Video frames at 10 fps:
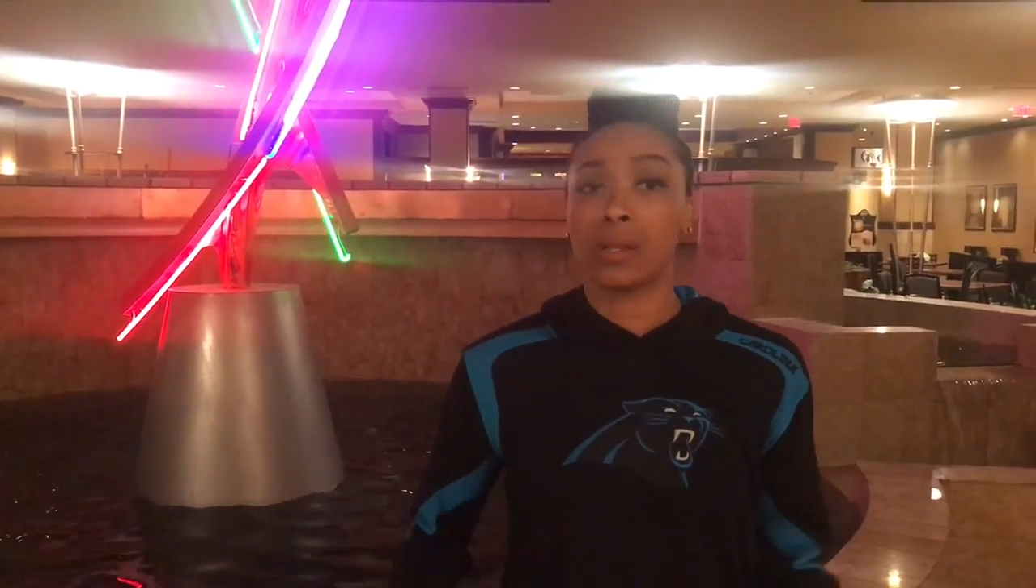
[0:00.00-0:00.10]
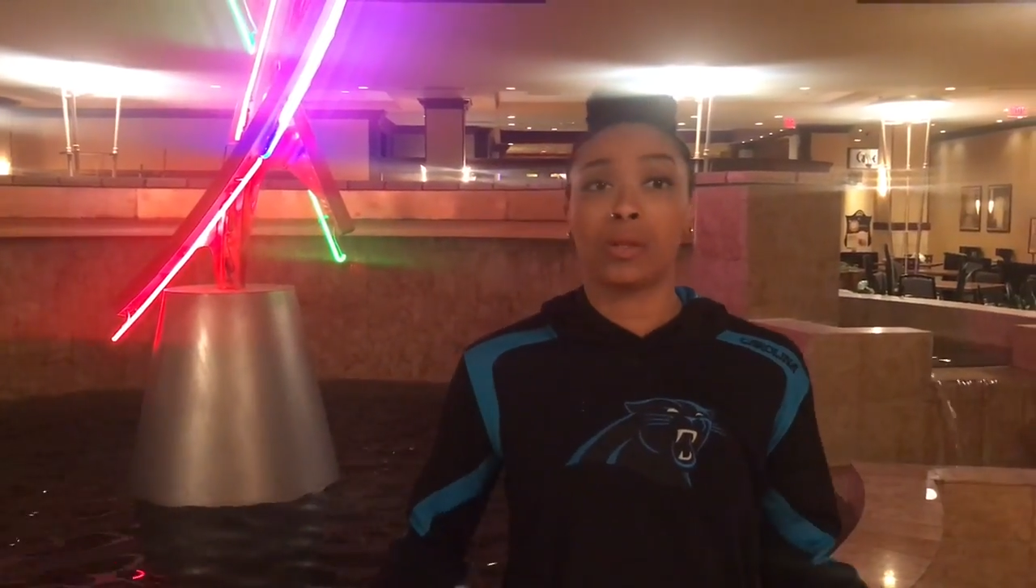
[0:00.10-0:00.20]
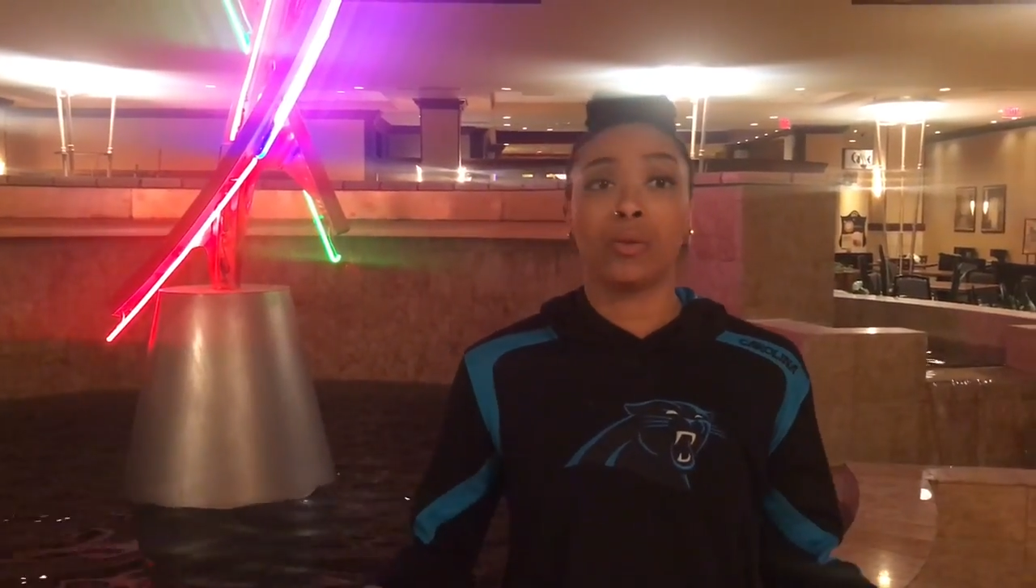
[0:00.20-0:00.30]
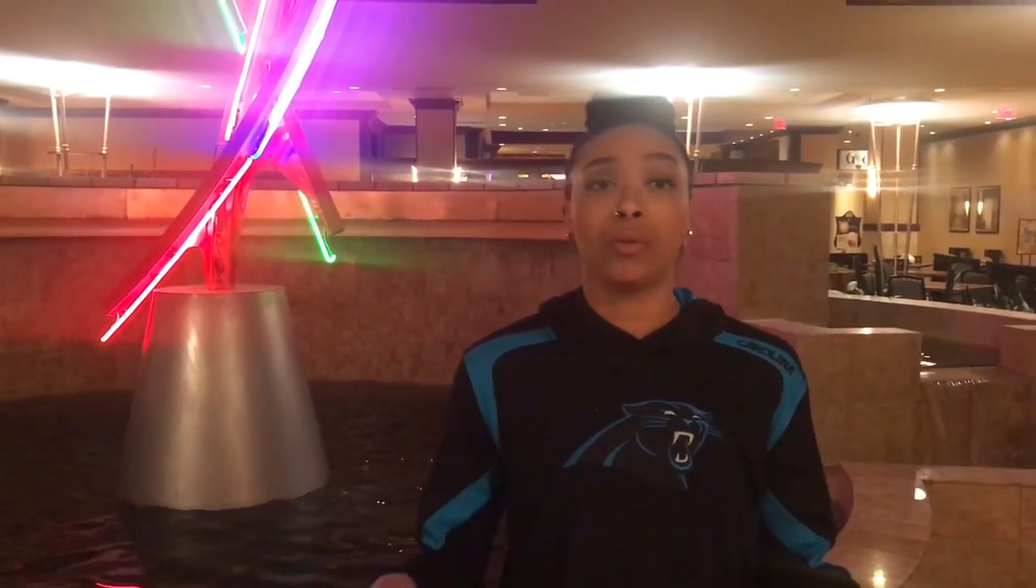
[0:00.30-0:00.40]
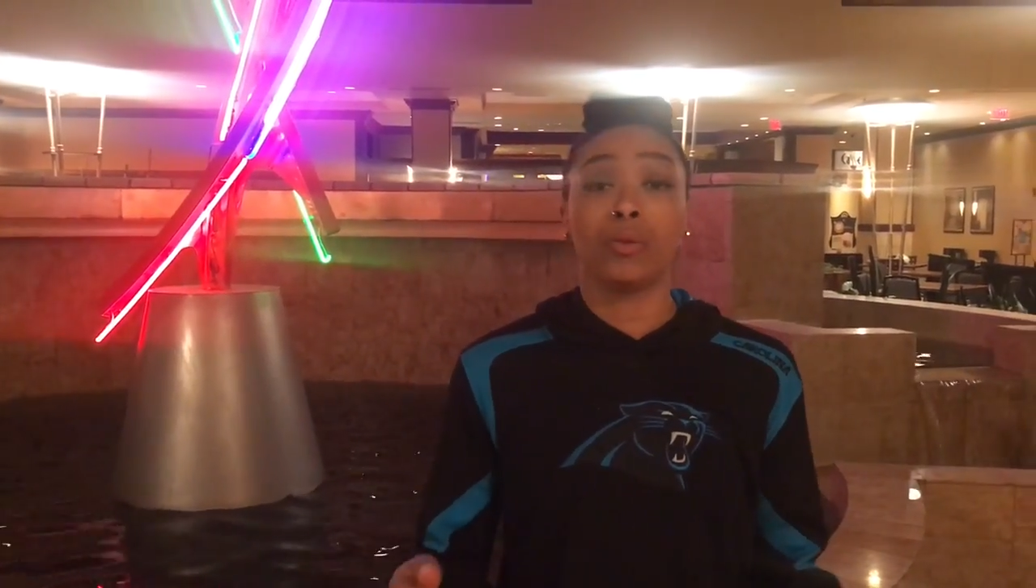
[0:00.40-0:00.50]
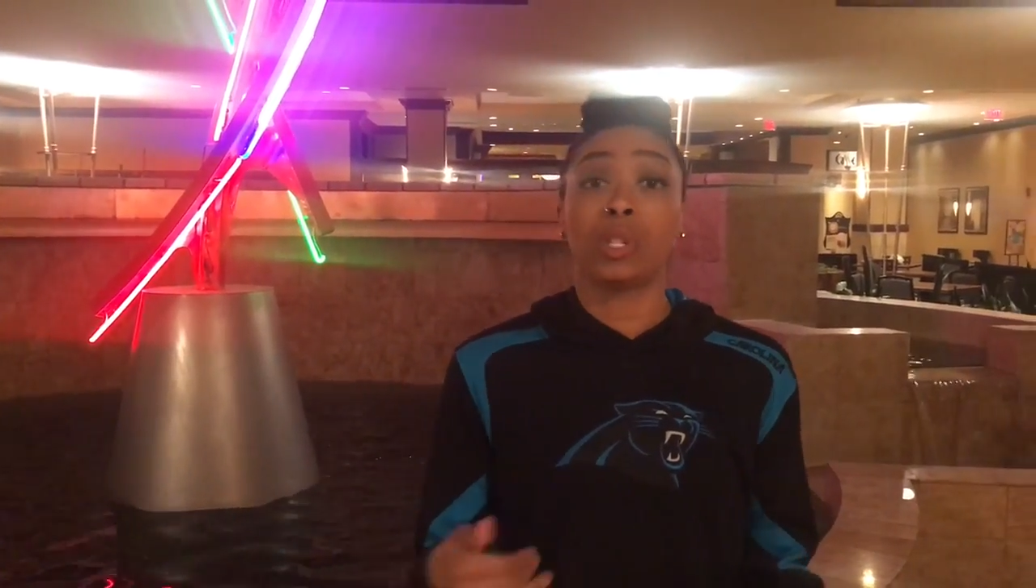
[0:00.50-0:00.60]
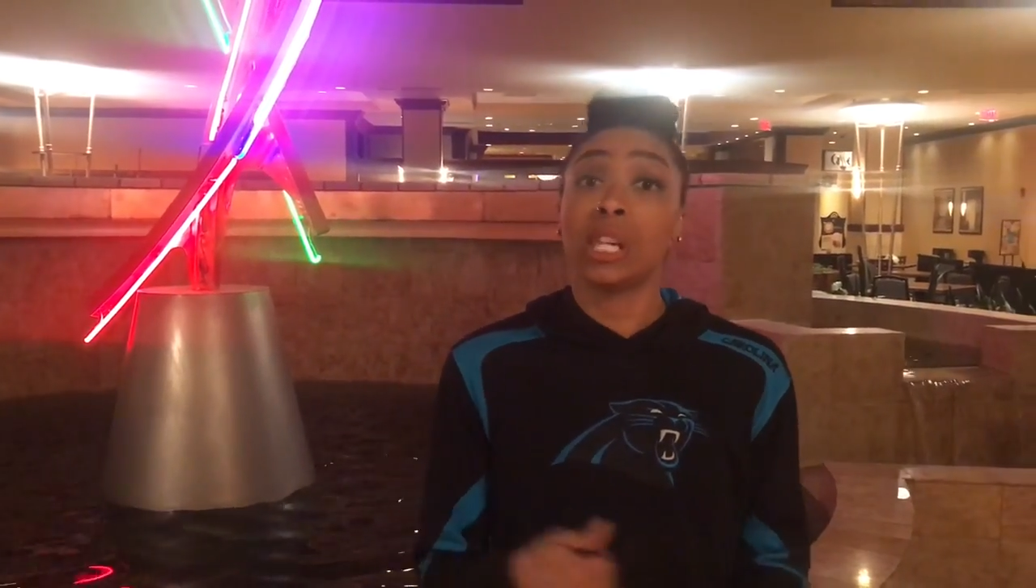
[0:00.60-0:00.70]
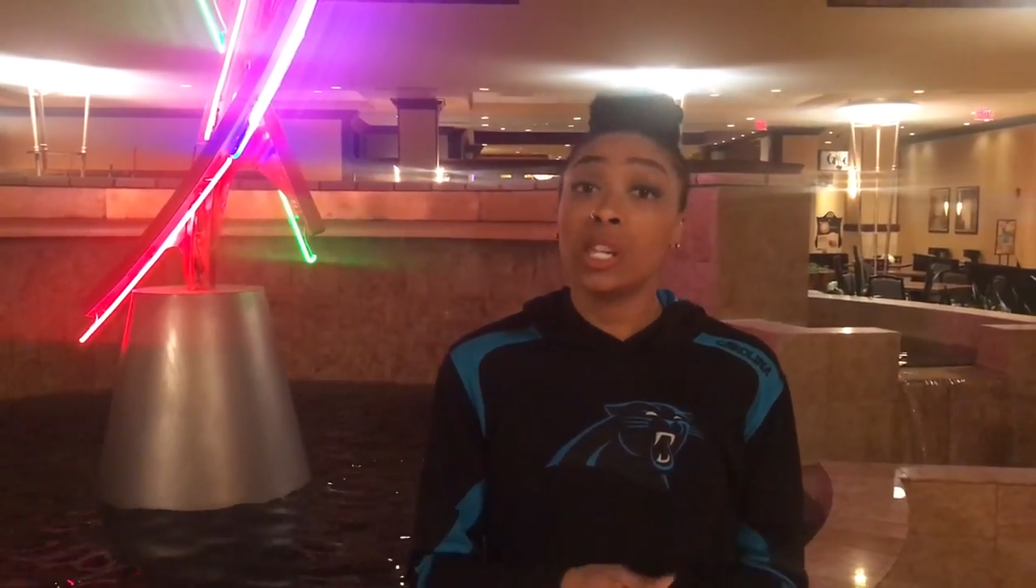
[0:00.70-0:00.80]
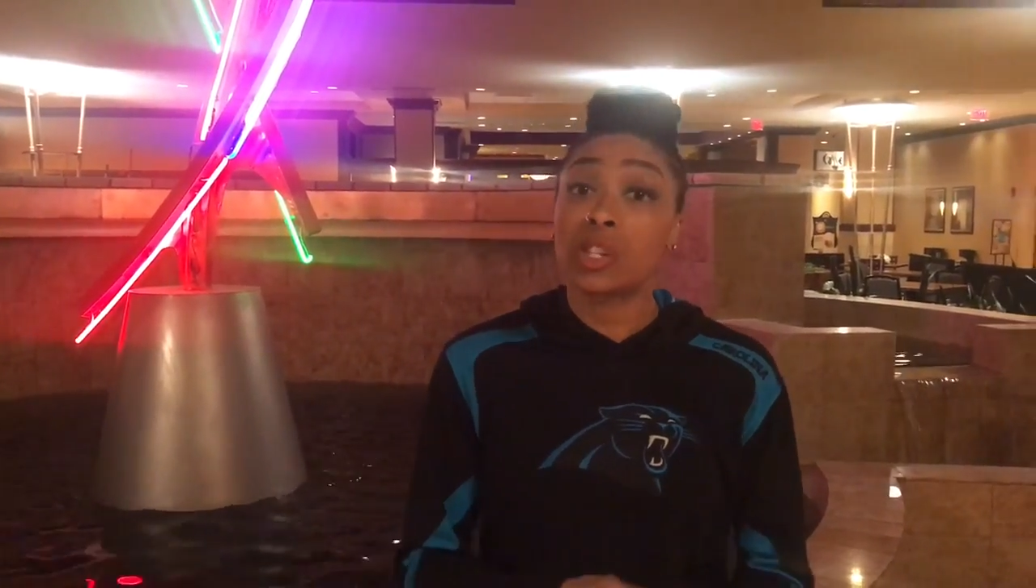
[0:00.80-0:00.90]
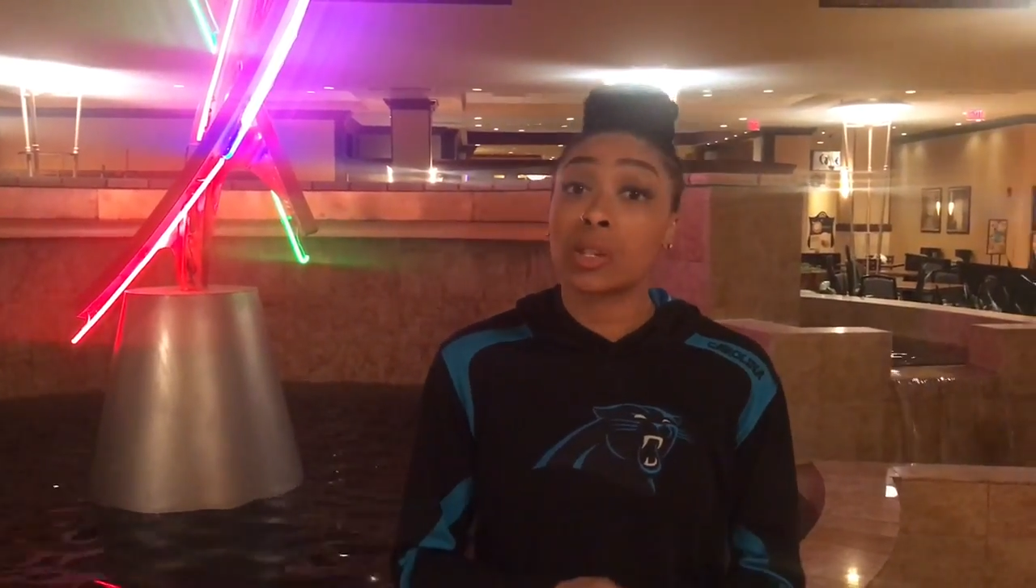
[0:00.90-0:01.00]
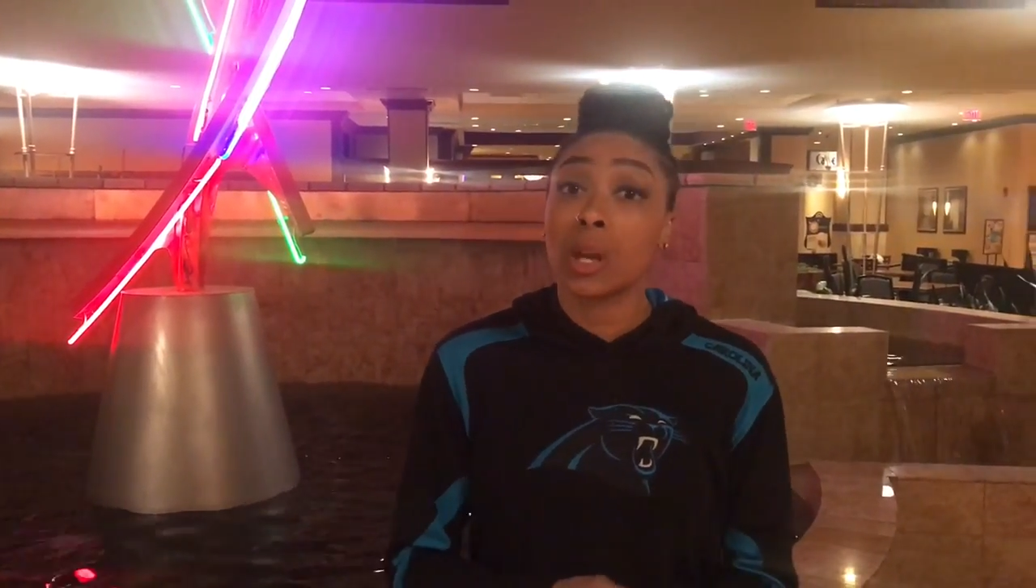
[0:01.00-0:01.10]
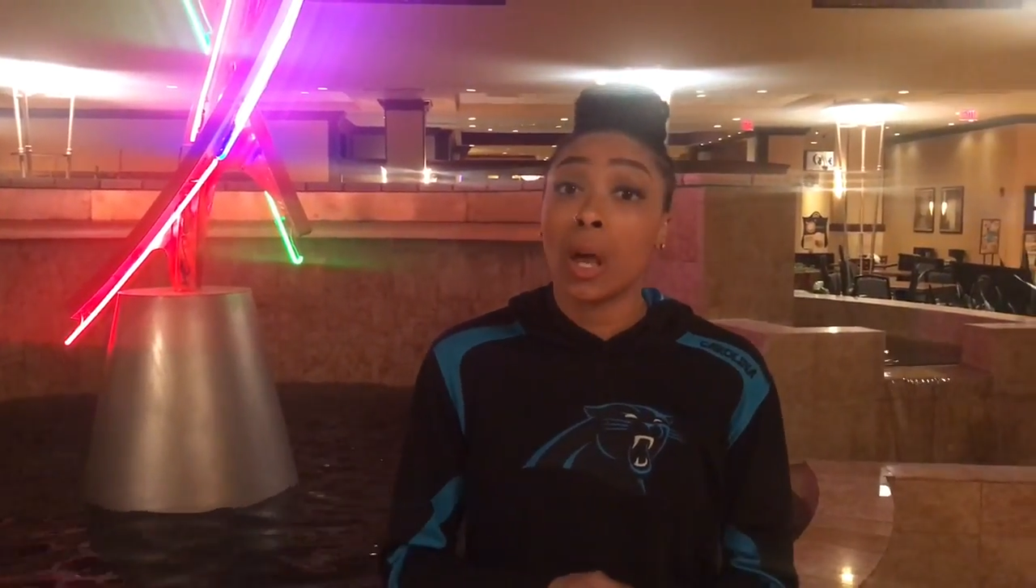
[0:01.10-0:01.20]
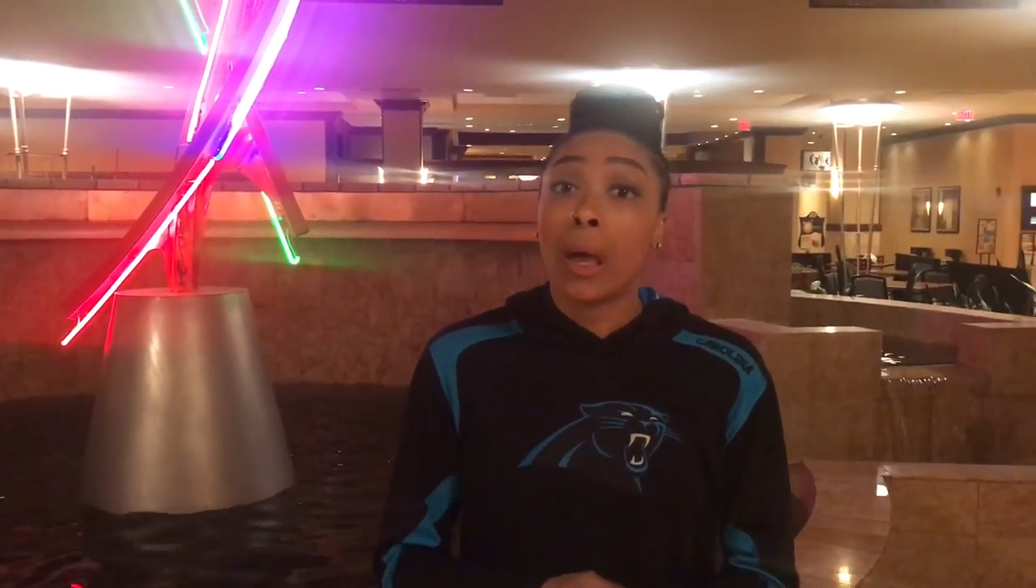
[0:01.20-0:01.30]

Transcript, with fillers: to teach